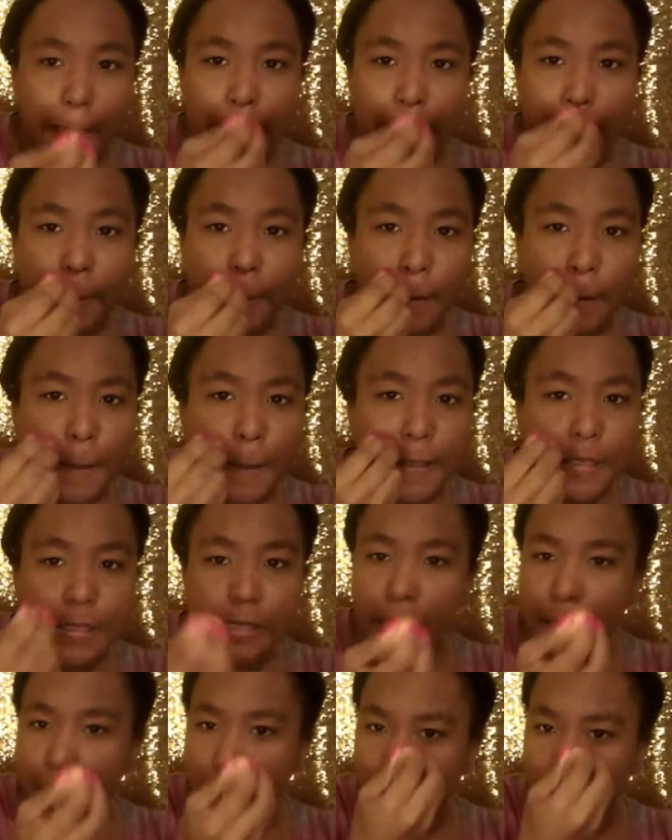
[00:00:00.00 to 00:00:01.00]
And you can
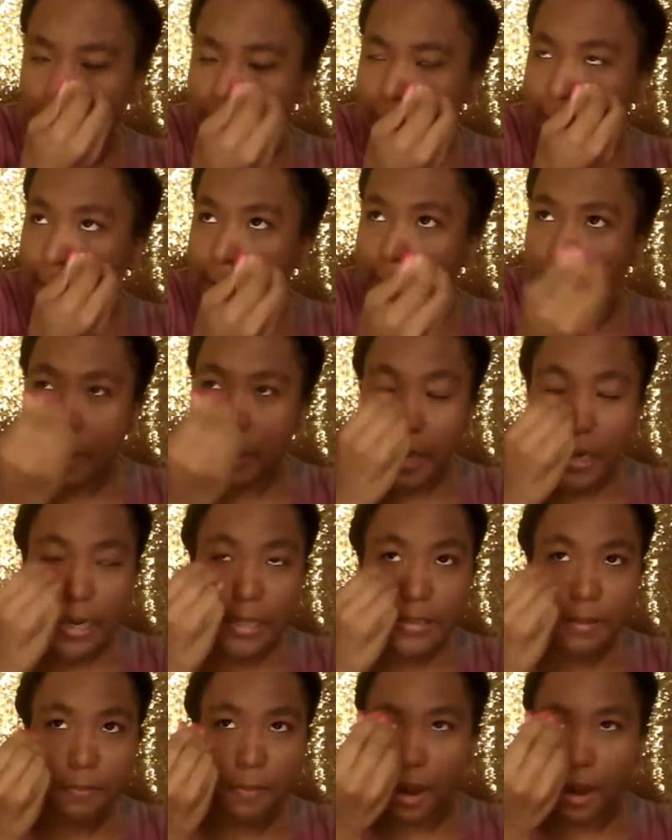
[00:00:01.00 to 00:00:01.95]
tell, like, it doesn't